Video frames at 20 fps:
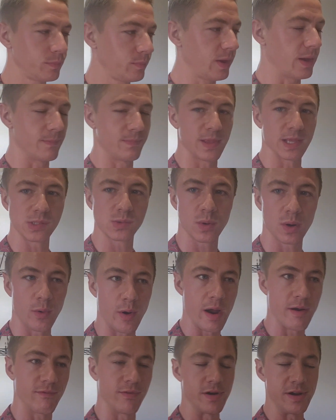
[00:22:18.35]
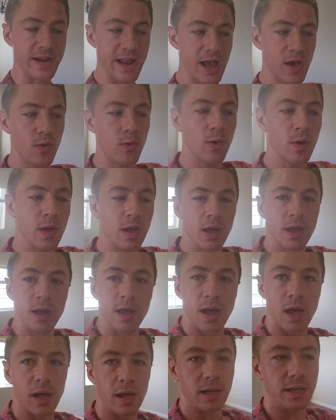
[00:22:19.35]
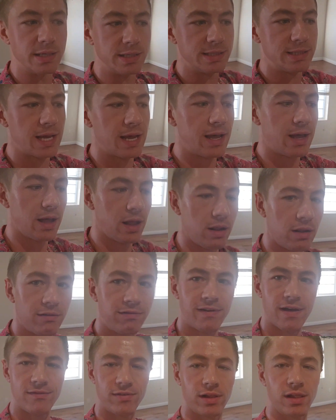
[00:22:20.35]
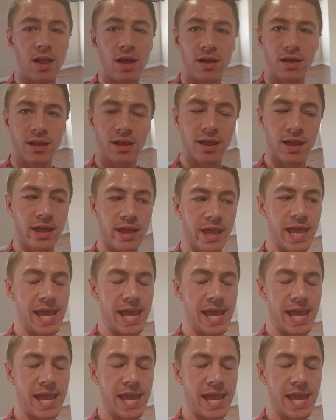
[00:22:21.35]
Yeah, that's where we're at for now, until 5 o'clock,